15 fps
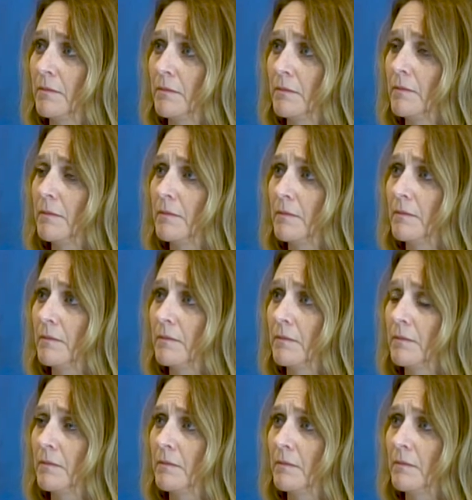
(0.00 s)

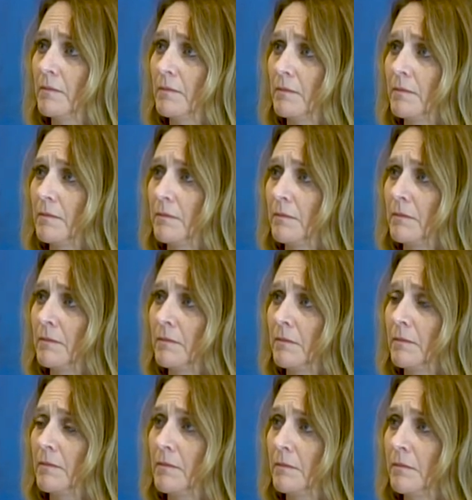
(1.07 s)

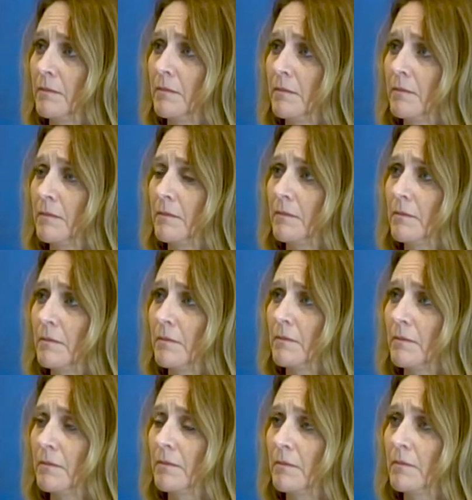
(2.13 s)

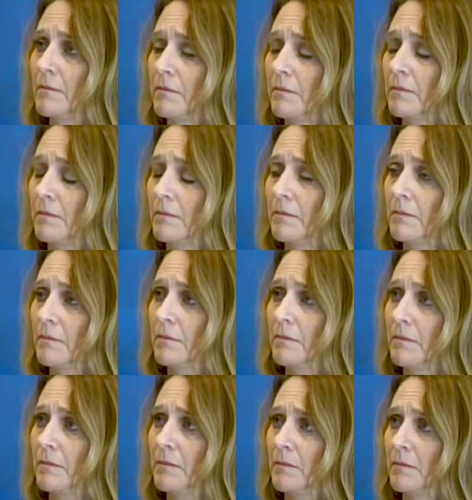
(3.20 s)

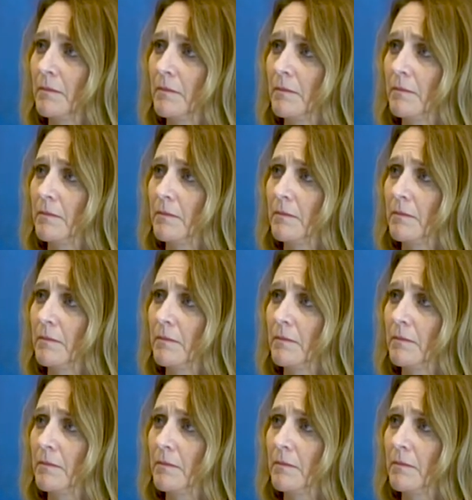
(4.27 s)
(not speaking)